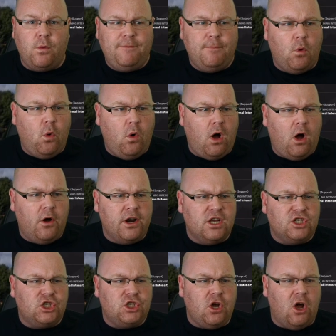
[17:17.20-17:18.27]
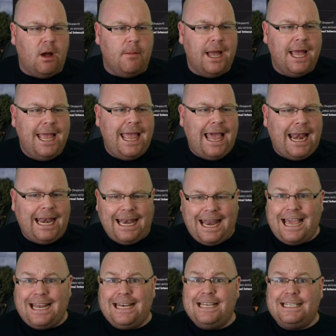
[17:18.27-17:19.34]
and we've brought on a sub,
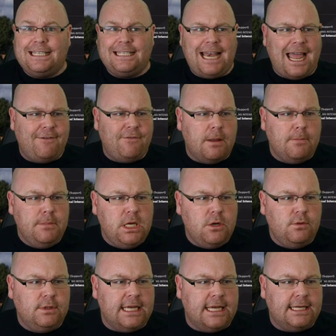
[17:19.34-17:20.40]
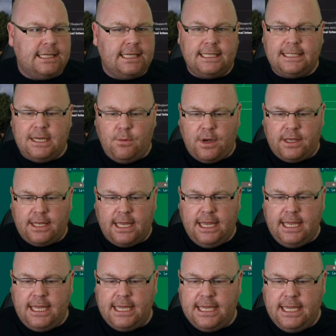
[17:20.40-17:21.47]
Ladislav Music, to see whether
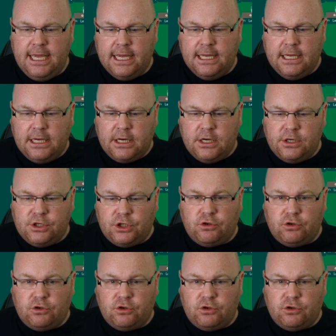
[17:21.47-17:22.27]
he can